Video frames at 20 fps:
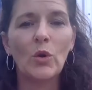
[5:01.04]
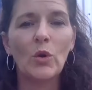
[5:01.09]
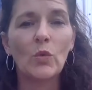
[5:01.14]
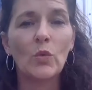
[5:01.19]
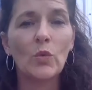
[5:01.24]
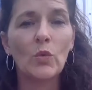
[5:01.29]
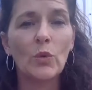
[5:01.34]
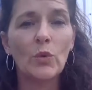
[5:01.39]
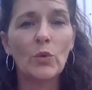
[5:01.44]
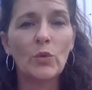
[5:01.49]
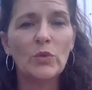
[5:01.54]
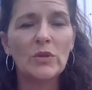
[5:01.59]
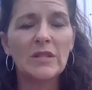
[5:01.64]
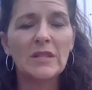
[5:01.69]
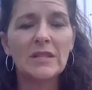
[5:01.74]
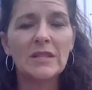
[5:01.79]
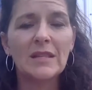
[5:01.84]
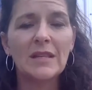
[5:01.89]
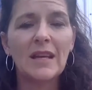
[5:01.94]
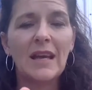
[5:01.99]

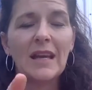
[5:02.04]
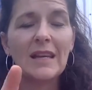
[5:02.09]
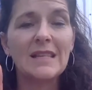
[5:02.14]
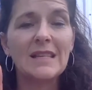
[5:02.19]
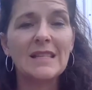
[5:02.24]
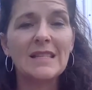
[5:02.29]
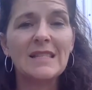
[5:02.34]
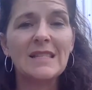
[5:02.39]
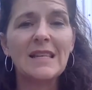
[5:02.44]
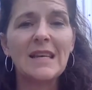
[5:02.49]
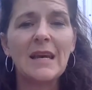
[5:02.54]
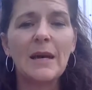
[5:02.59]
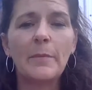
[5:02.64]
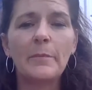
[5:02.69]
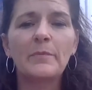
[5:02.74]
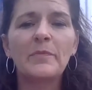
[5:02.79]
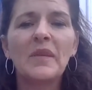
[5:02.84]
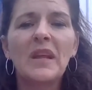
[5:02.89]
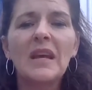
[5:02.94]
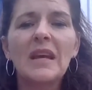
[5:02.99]
roots, and a
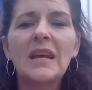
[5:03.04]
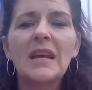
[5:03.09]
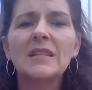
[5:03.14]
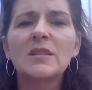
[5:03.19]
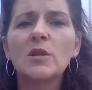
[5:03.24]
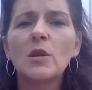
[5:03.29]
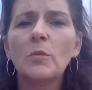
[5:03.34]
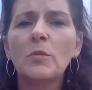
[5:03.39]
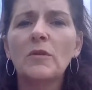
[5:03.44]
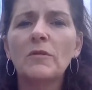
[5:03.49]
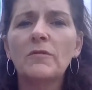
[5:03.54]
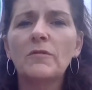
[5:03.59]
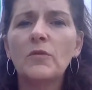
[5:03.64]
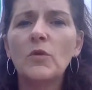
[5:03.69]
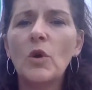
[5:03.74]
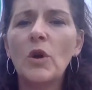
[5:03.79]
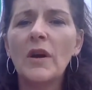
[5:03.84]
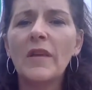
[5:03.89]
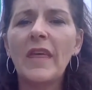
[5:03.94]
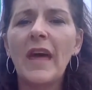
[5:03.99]
stem. And so
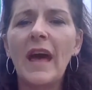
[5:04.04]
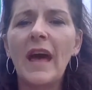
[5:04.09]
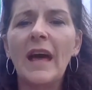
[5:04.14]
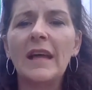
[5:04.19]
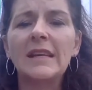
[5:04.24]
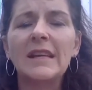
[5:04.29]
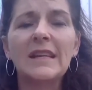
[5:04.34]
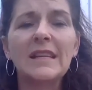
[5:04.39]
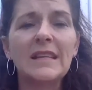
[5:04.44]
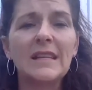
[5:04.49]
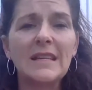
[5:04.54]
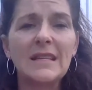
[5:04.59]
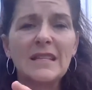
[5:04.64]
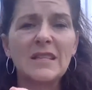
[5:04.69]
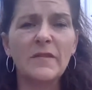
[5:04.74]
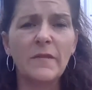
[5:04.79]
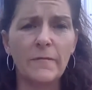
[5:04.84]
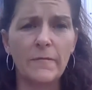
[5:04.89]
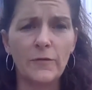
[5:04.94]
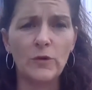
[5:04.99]
before that, it
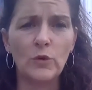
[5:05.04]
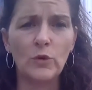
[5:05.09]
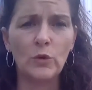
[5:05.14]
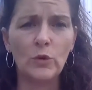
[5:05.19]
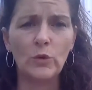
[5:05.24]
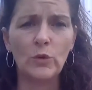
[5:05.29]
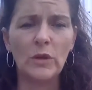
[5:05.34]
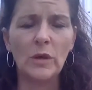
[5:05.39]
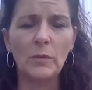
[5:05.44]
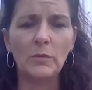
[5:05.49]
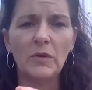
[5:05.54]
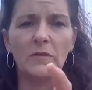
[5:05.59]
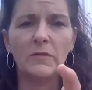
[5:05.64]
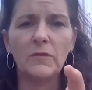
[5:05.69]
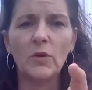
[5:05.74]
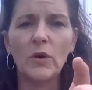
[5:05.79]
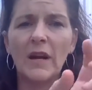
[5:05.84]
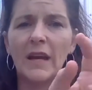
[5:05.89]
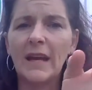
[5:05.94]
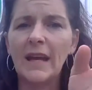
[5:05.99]
needs food
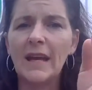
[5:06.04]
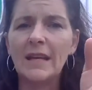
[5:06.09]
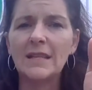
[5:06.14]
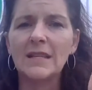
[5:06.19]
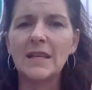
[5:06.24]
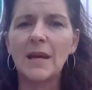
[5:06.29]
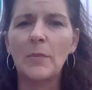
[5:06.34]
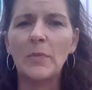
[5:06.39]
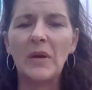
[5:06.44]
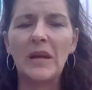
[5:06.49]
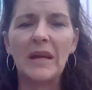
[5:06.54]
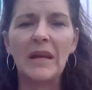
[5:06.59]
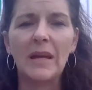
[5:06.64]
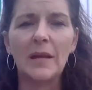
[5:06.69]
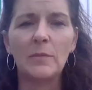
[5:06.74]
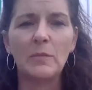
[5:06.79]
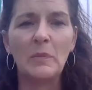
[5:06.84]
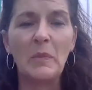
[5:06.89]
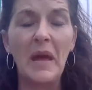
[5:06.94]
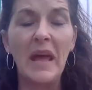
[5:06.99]
before it gets up and
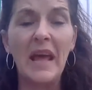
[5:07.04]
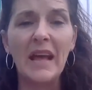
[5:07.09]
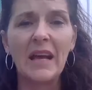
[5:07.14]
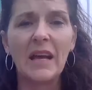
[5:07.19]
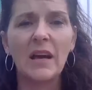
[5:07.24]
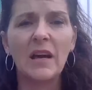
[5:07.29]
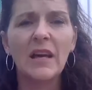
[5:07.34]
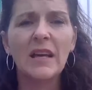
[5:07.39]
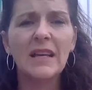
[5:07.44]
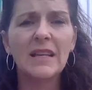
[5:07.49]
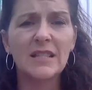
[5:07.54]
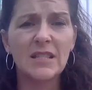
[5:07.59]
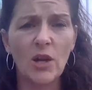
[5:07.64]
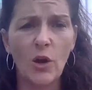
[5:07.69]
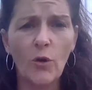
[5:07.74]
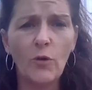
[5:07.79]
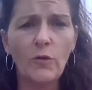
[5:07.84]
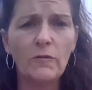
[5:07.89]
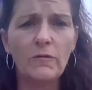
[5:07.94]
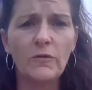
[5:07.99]
can make its
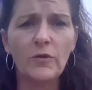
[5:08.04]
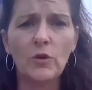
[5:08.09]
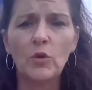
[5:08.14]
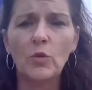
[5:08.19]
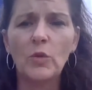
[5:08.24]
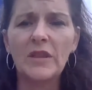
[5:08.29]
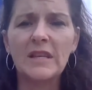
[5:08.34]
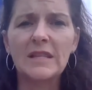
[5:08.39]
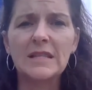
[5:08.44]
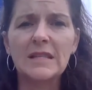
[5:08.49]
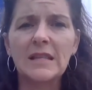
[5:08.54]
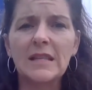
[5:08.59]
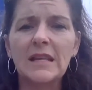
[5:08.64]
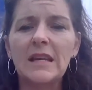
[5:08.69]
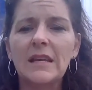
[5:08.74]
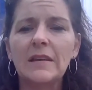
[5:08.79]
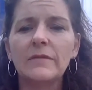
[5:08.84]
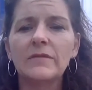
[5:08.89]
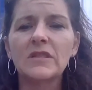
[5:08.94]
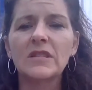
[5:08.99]
own food with its
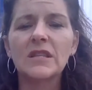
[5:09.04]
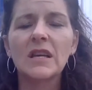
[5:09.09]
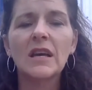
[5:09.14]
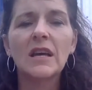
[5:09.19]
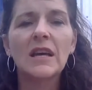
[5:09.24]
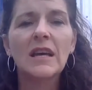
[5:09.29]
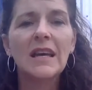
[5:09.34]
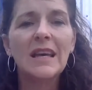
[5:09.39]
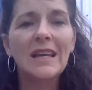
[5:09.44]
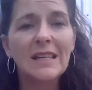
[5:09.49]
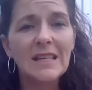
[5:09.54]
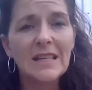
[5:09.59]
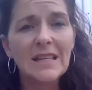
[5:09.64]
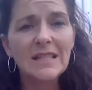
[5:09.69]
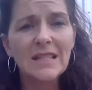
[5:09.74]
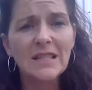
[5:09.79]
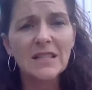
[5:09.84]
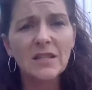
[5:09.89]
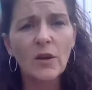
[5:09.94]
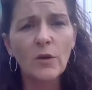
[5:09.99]
leaves. It
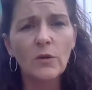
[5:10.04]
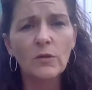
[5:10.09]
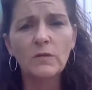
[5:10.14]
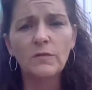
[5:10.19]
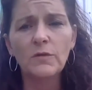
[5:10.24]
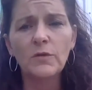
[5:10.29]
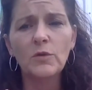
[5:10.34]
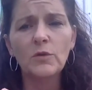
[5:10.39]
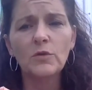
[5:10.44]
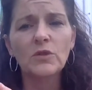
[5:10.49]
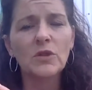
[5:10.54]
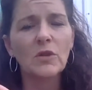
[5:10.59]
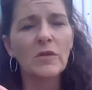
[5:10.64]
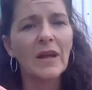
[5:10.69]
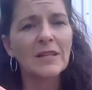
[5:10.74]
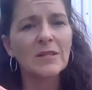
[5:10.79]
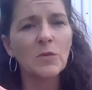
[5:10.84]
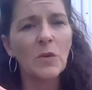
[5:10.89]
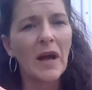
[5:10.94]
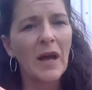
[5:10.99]
needs its own food. So
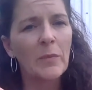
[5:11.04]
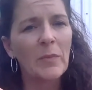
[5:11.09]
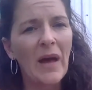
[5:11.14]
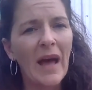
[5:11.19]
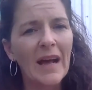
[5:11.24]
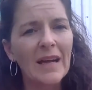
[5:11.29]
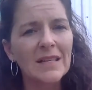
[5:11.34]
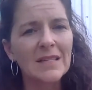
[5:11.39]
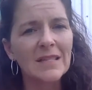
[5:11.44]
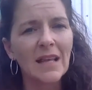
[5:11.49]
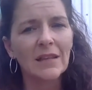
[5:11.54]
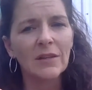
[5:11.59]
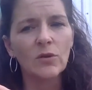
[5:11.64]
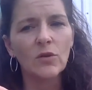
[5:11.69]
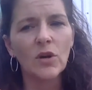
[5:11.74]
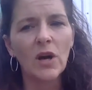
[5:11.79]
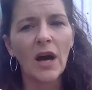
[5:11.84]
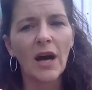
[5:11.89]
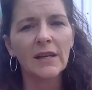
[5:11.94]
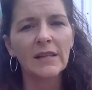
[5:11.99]
that's why it packs that
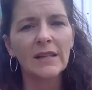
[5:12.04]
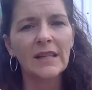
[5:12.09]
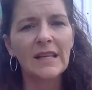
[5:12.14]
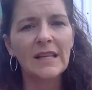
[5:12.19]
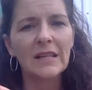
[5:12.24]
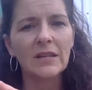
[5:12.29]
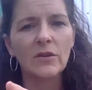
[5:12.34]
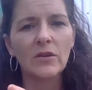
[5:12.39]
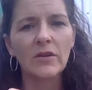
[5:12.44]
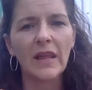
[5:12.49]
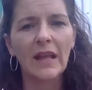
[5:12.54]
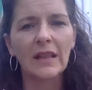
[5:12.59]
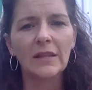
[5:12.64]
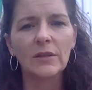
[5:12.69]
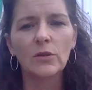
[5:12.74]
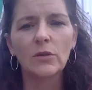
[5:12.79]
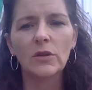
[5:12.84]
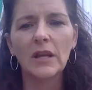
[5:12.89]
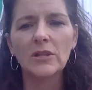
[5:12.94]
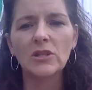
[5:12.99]
little cotyledon or that
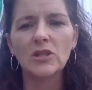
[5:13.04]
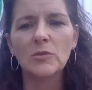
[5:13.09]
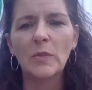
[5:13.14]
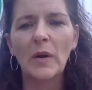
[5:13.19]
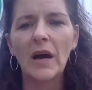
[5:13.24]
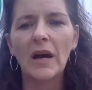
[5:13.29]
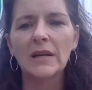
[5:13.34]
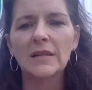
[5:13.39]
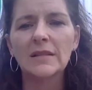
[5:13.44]
little lunchbox.